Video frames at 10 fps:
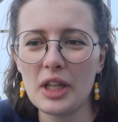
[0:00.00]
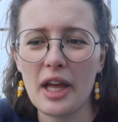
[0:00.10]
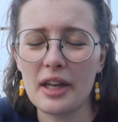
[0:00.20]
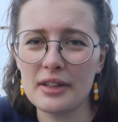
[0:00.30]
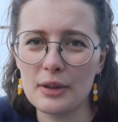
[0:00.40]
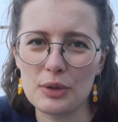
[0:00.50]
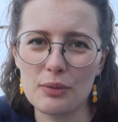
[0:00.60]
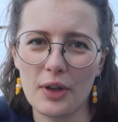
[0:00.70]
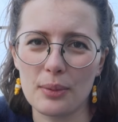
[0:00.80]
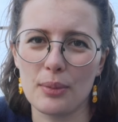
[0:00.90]
and it was
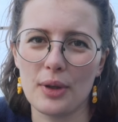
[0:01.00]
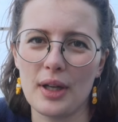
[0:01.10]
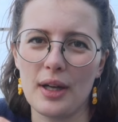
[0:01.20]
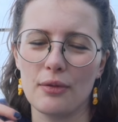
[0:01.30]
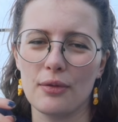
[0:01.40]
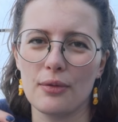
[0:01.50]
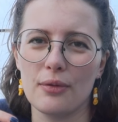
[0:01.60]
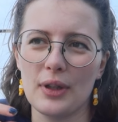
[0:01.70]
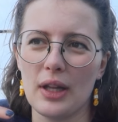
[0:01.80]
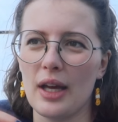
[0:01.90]
fun but I
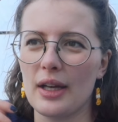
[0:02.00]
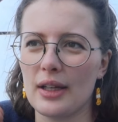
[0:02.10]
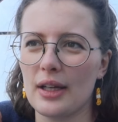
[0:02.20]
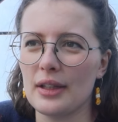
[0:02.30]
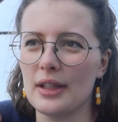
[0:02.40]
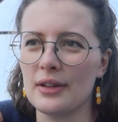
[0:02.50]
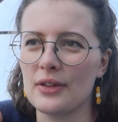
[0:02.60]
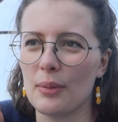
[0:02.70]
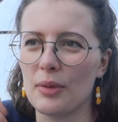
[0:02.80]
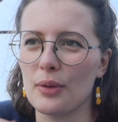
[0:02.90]
feel like I need
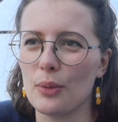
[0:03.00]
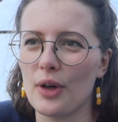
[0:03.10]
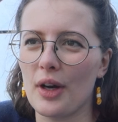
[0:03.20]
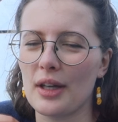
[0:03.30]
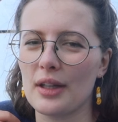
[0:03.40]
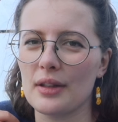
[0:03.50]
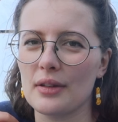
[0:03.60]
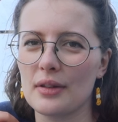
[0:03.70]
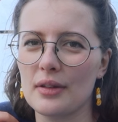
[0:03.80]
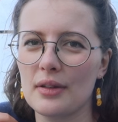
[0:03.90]
something where I can